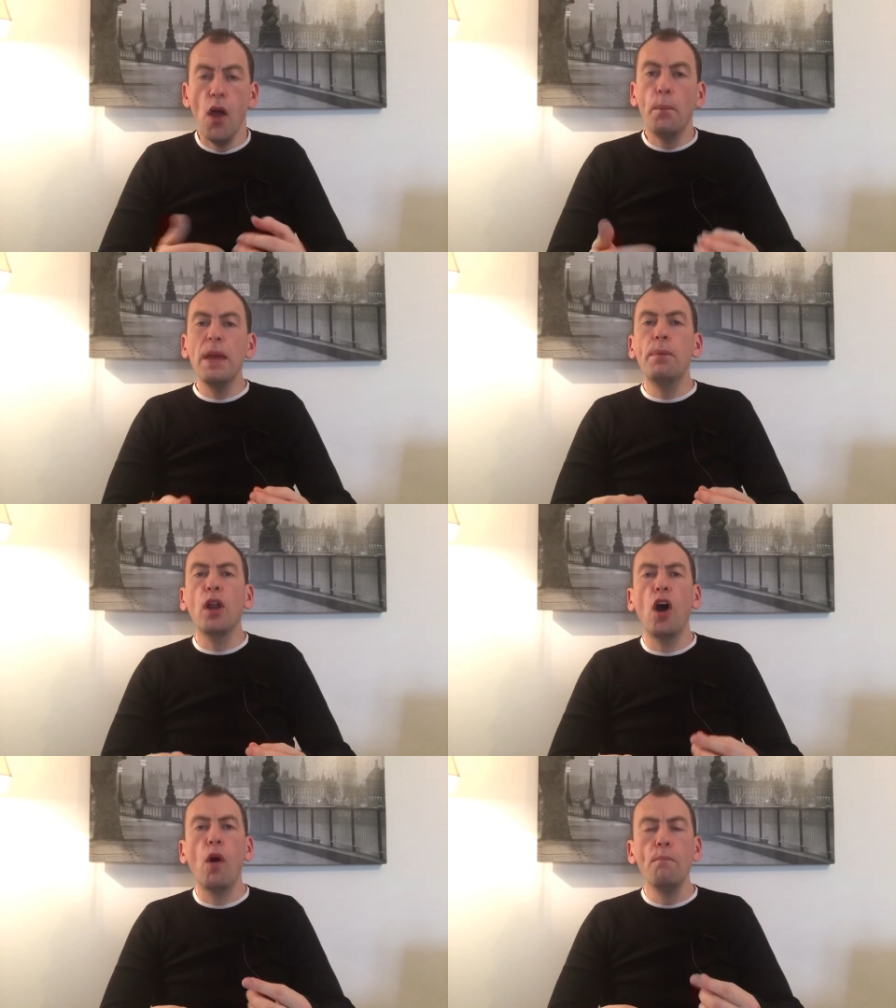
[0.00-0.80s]

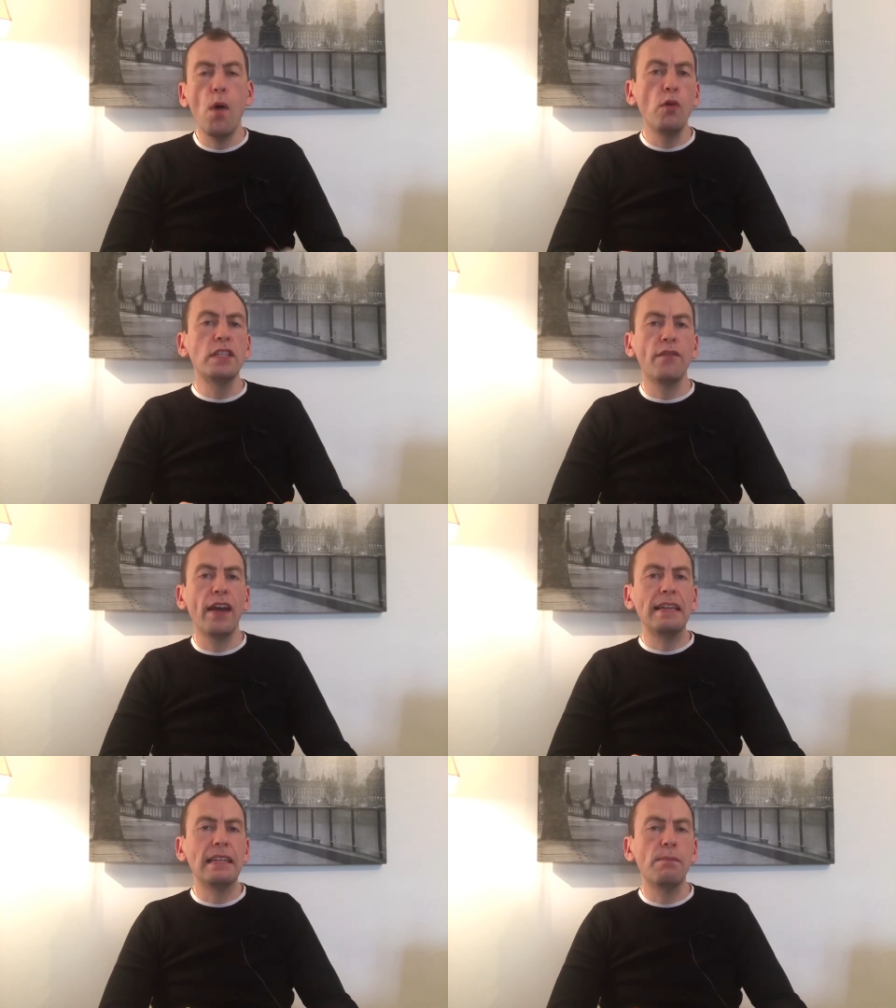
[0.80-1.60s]
People are
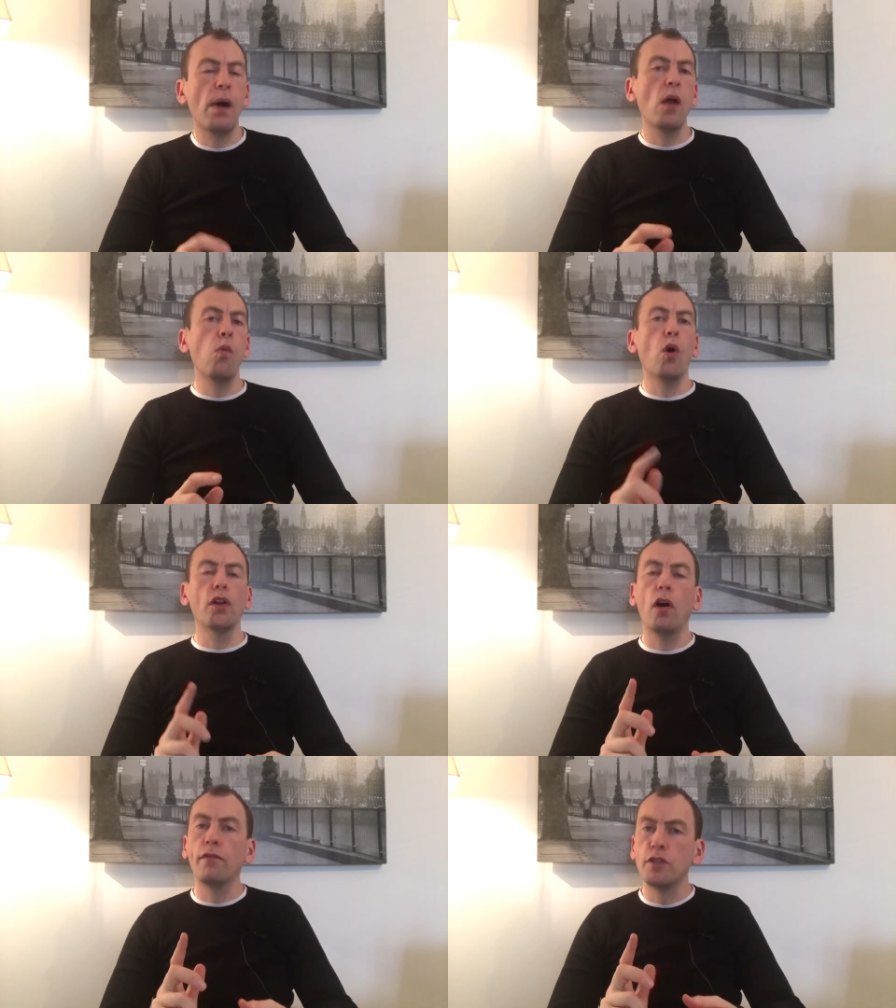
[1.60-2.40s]
motivated by
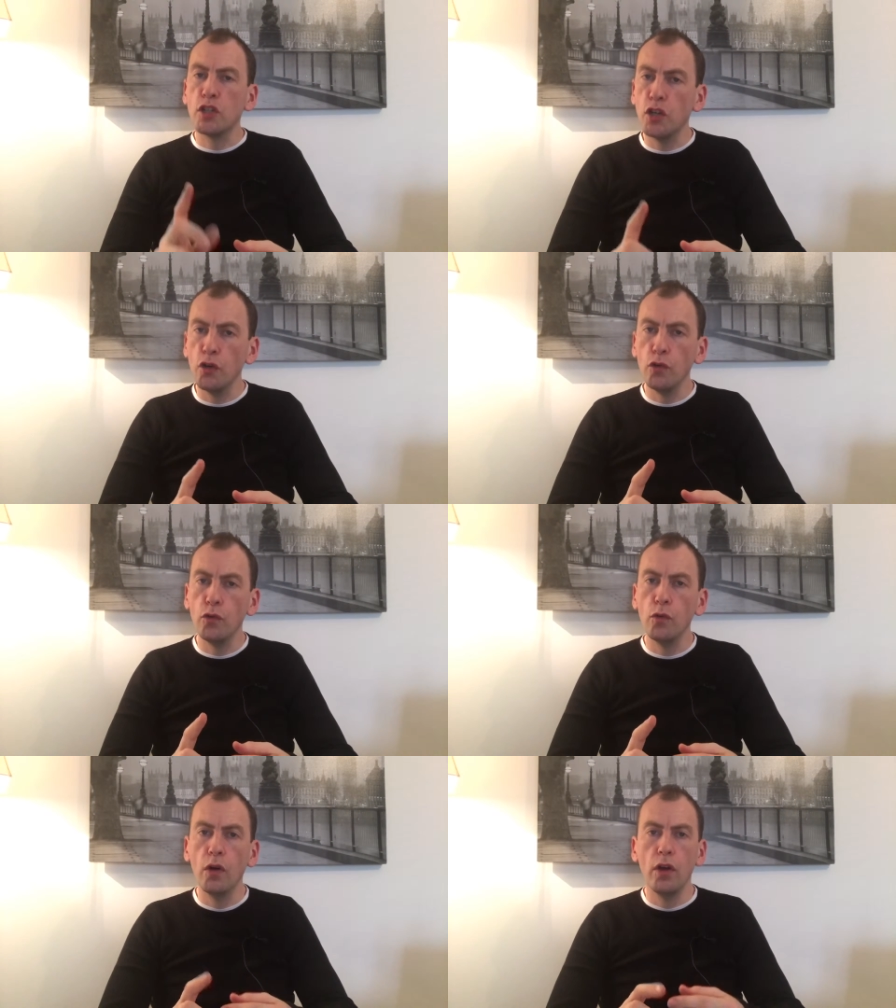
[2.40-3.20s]
one of
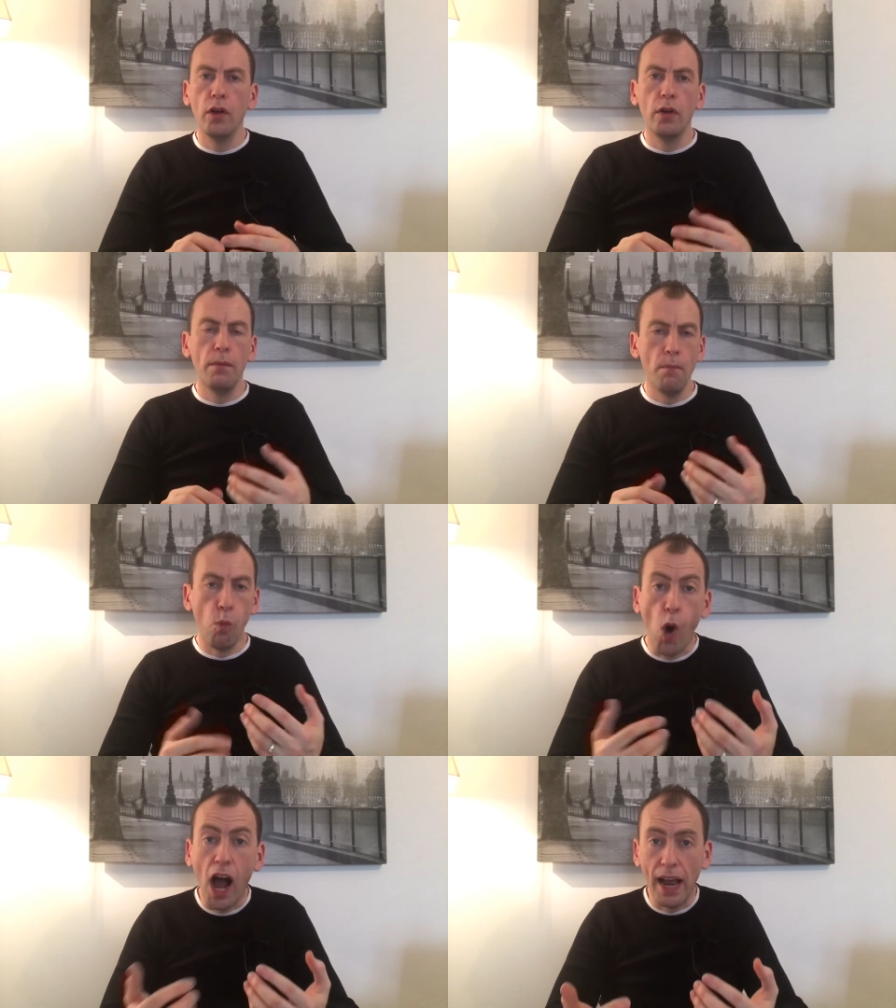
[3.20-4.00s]
two
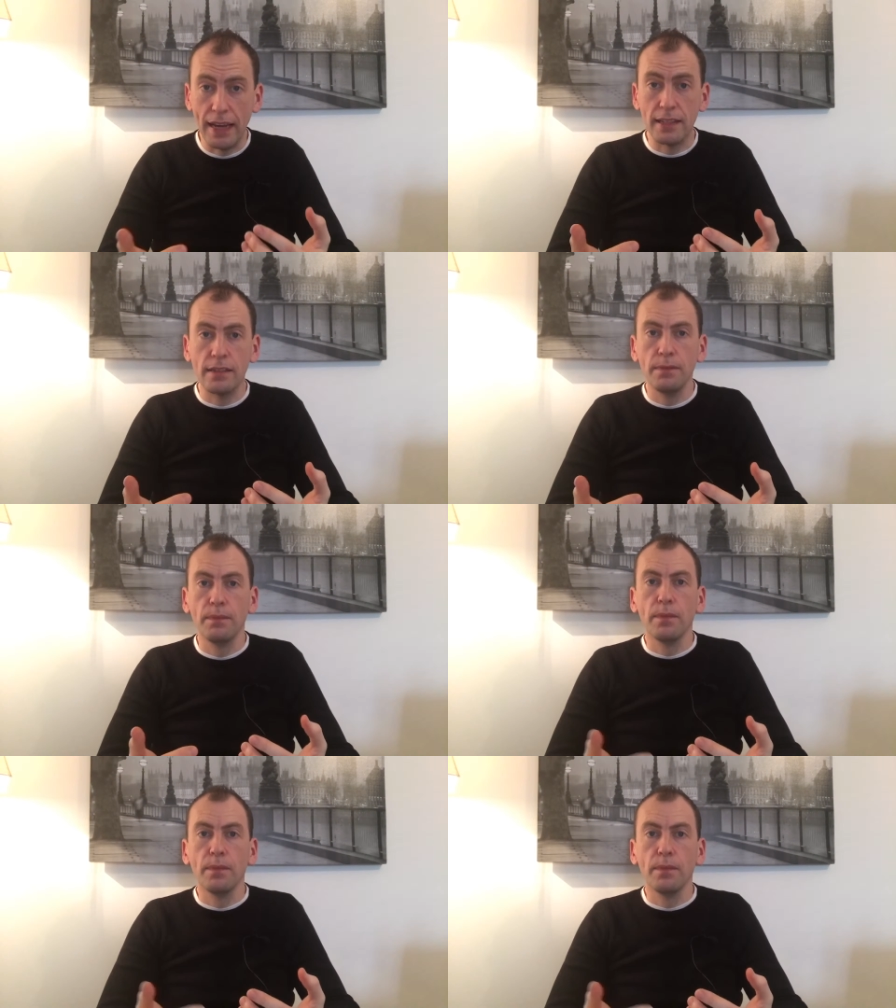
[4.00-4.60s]
whys.